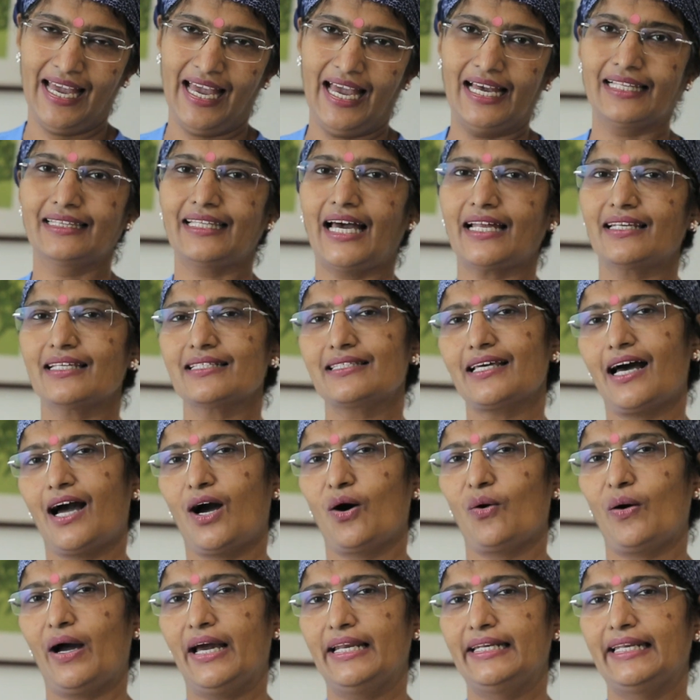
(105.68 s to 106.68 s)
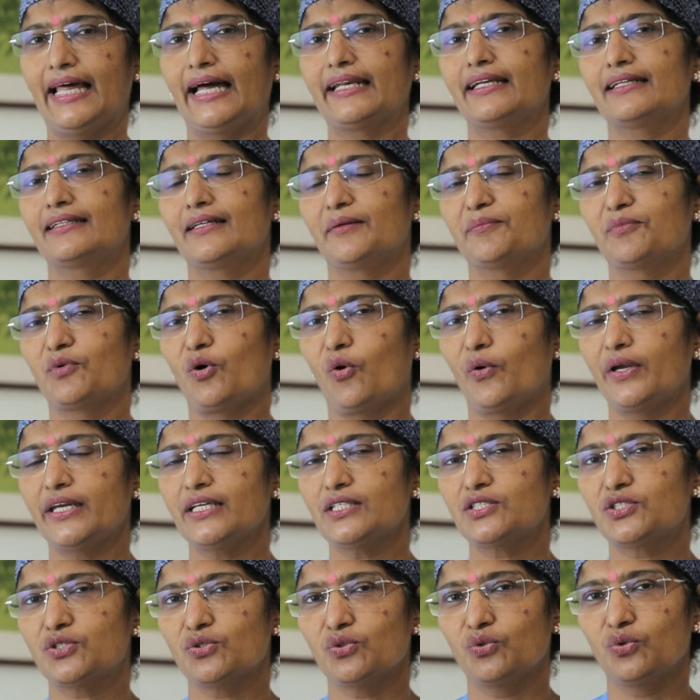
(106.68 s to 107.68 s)
And that is how I landed up
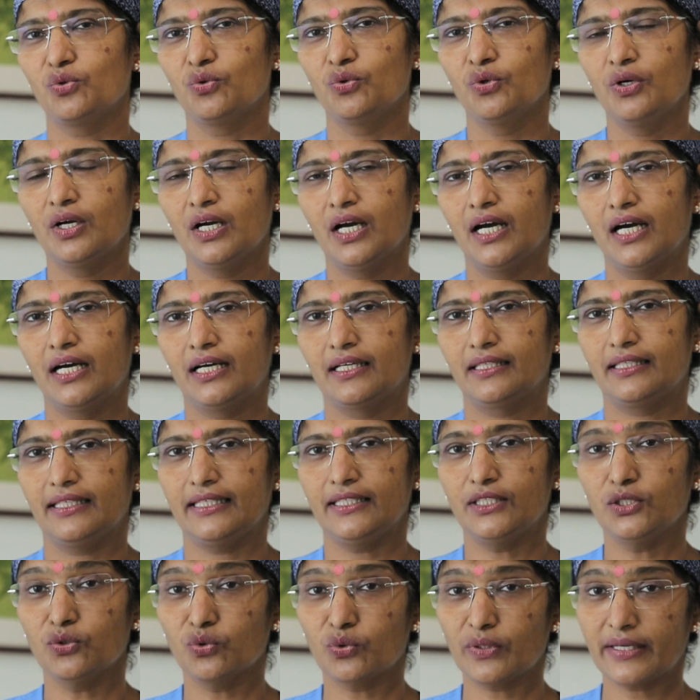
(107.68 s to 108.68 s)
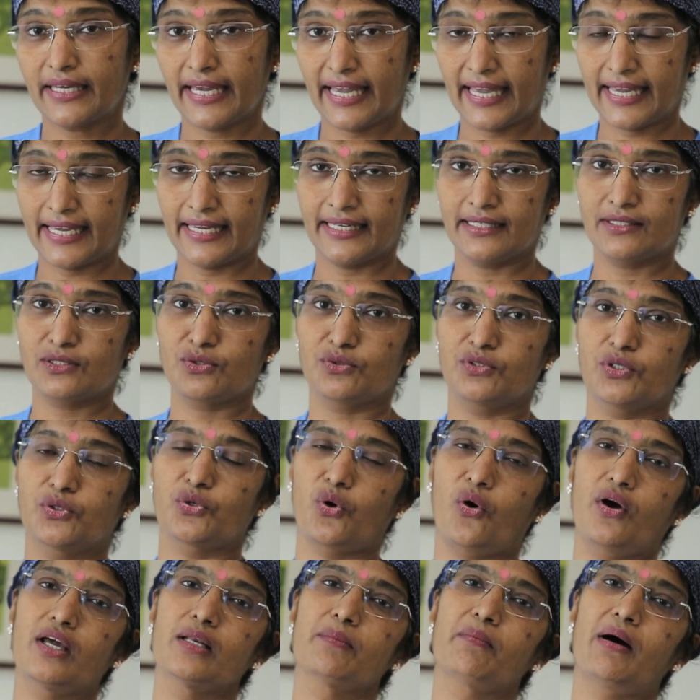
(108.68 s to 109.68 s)
going to the UK, to the
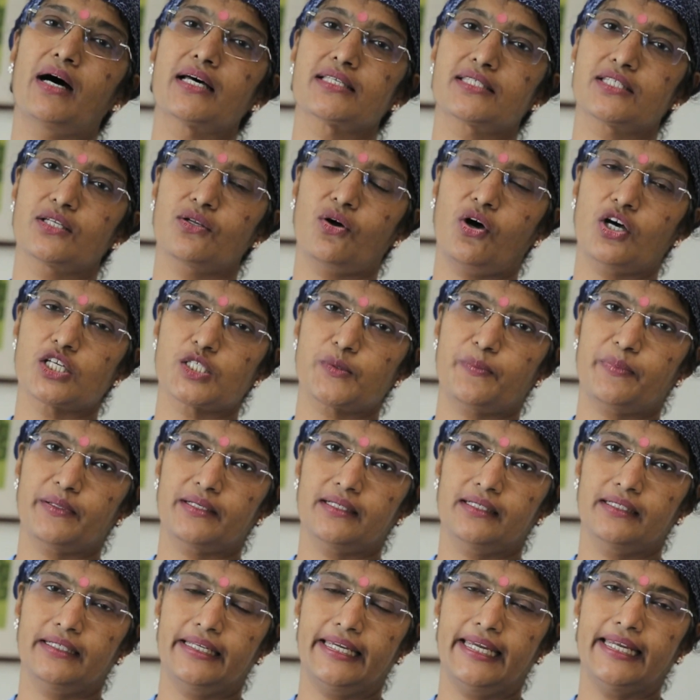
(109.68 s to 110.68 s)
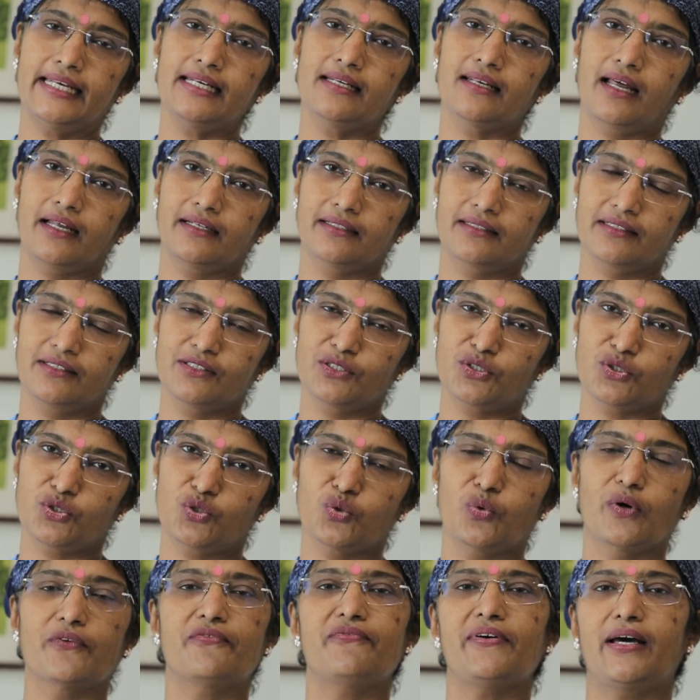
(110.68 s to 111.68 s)
Royal Marsden Hospital in London to
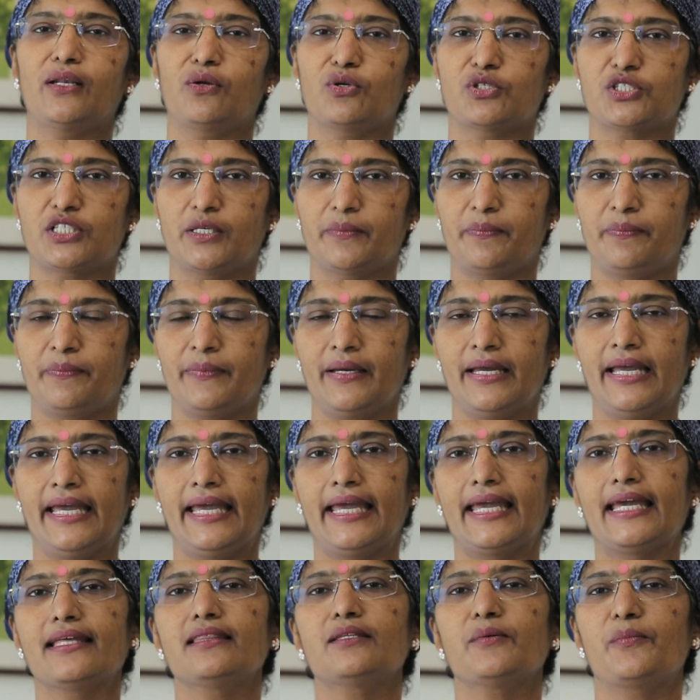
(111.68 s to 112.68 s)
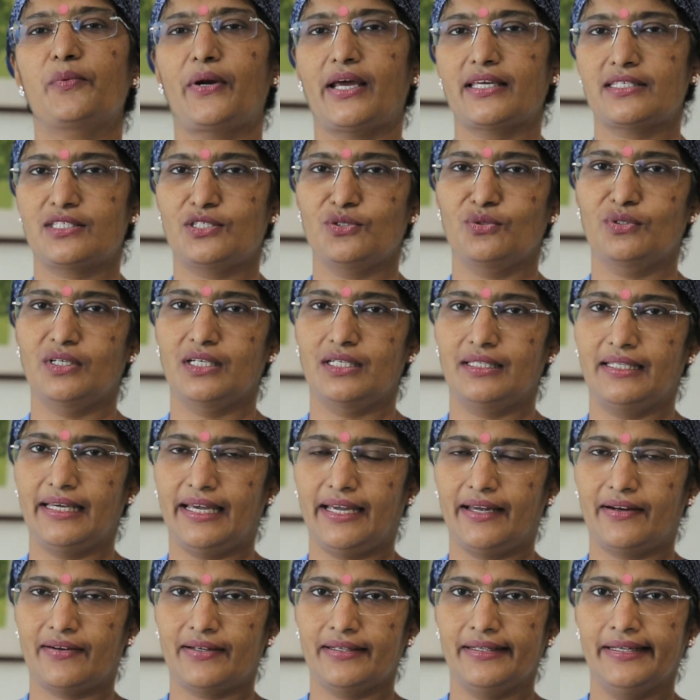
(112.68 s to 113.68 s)
do a fellowship in the breast unit
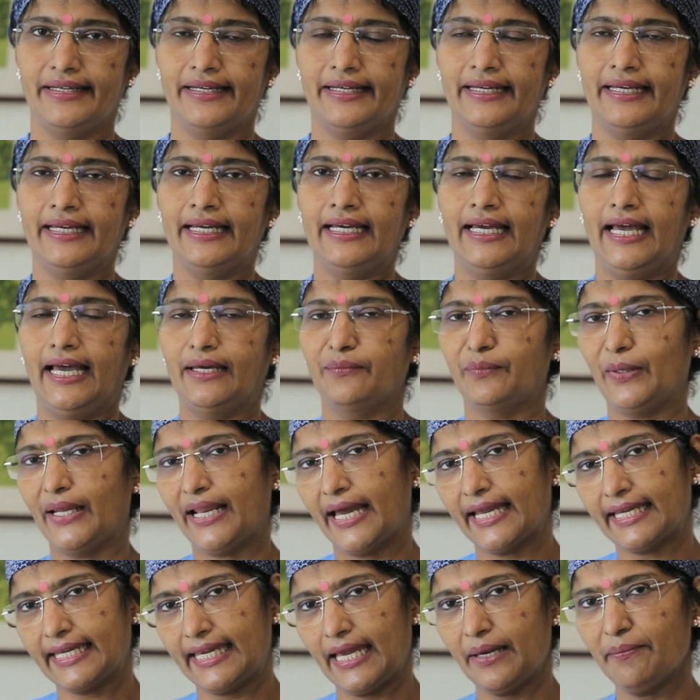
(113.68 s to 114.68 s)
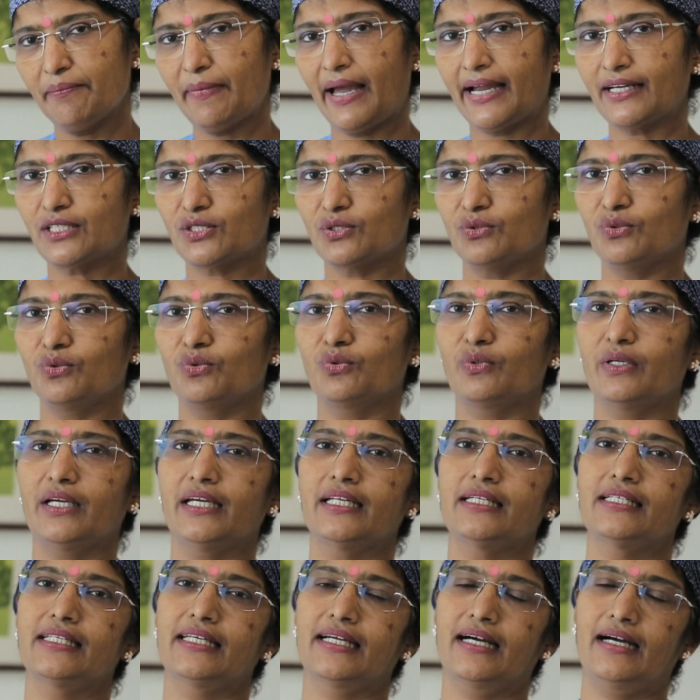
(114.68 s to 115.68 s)
there. And when I came back to
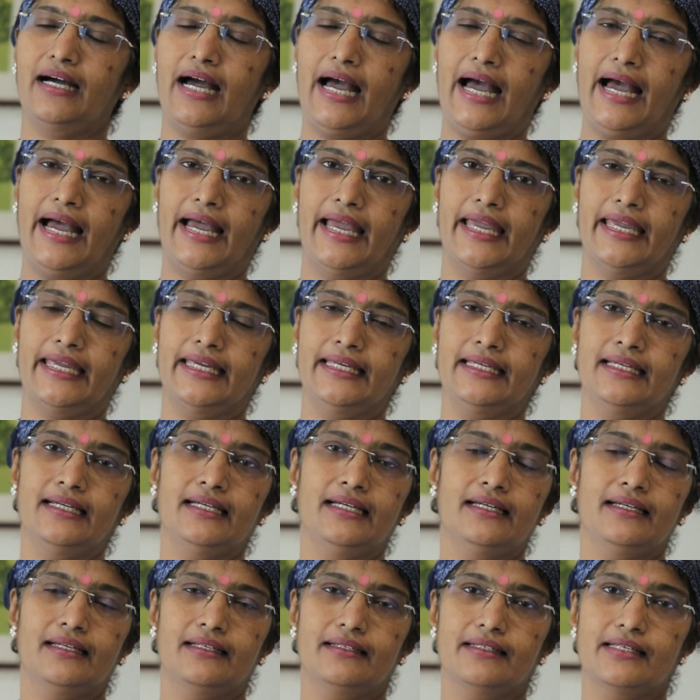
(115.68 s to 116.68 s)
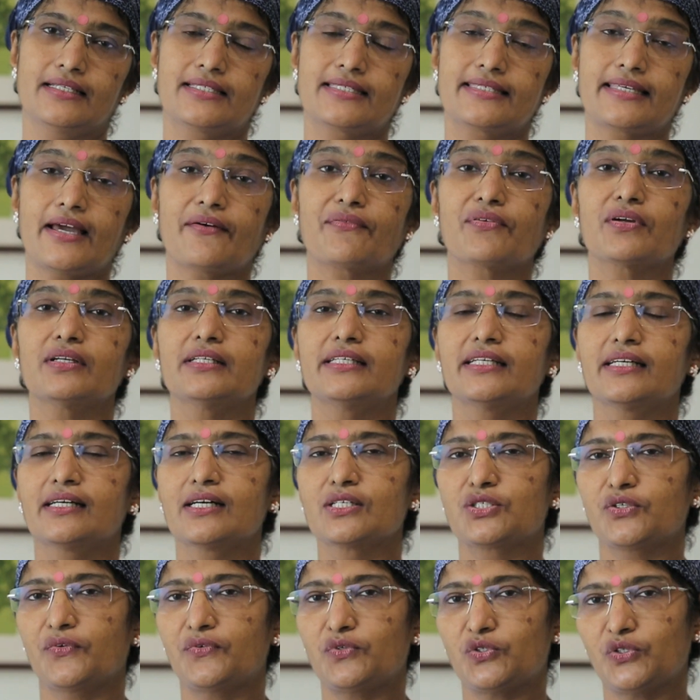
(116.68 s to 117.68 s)
India, I did several
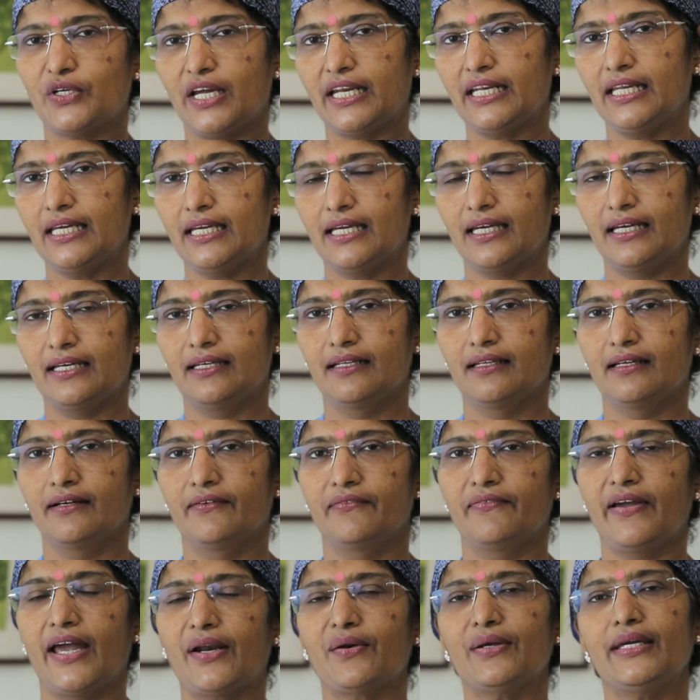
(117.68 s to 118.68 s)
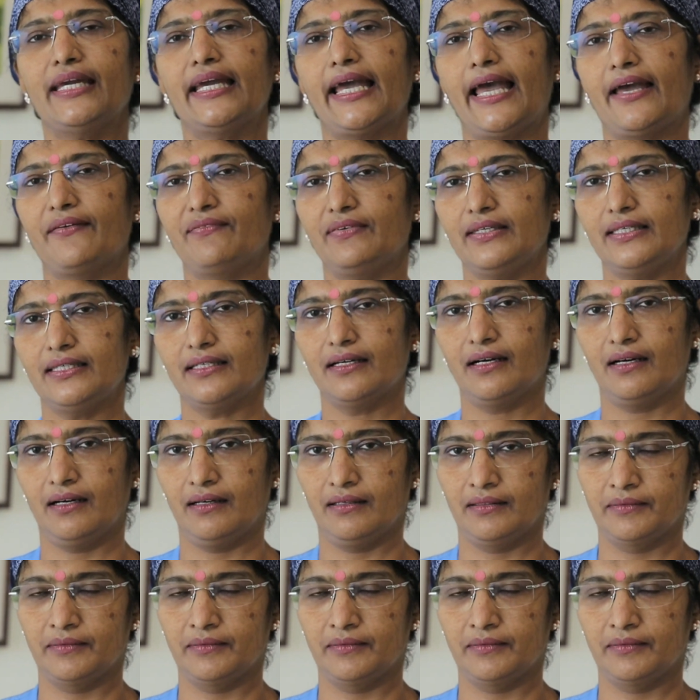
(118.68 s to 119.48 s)
years of training in a very heavy